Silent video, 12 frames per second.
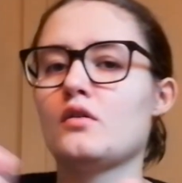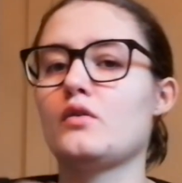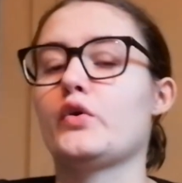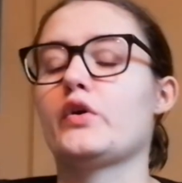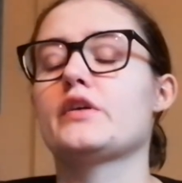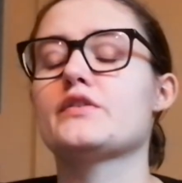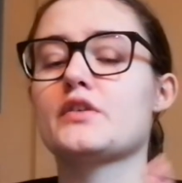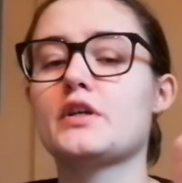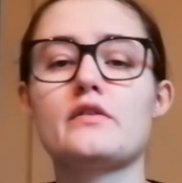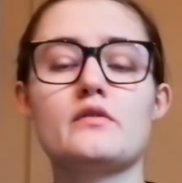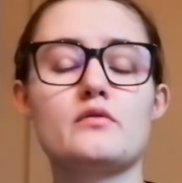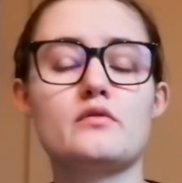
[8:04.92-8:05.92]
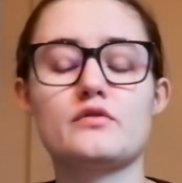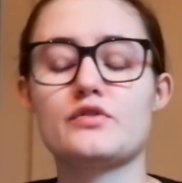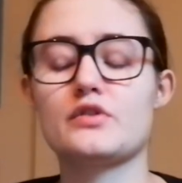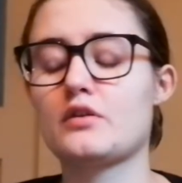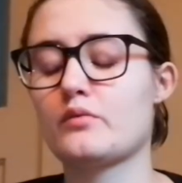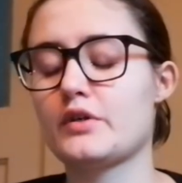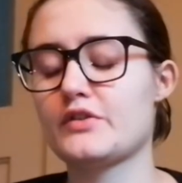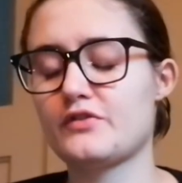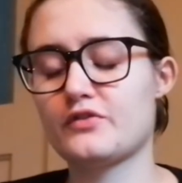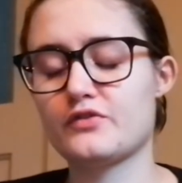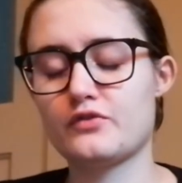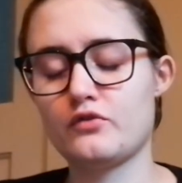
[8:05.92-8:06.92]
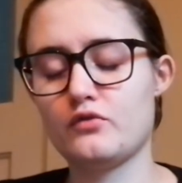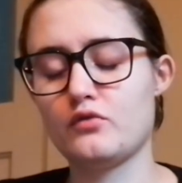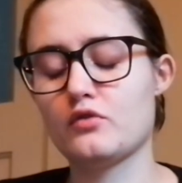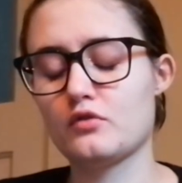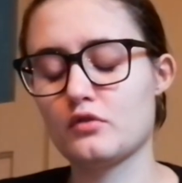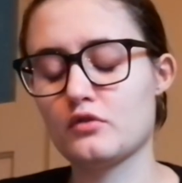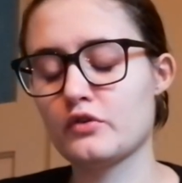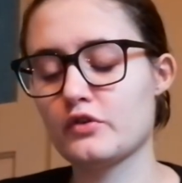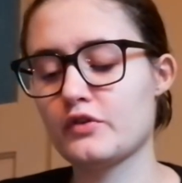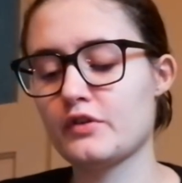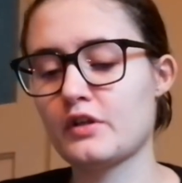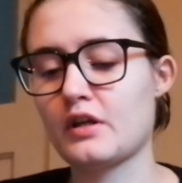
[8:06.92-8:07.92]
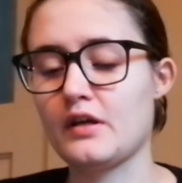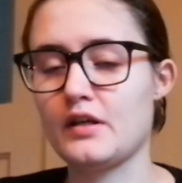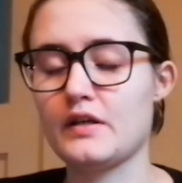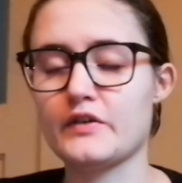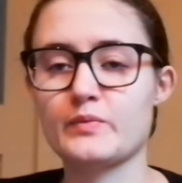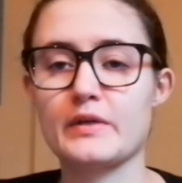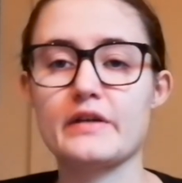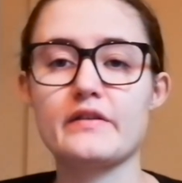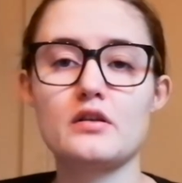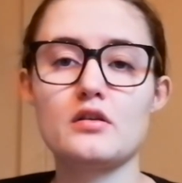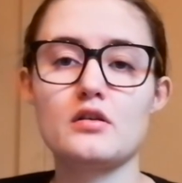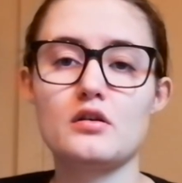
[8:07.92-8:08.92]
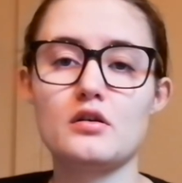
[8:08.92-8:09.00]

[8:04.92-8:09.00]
Okay, side quests took longer than I expected,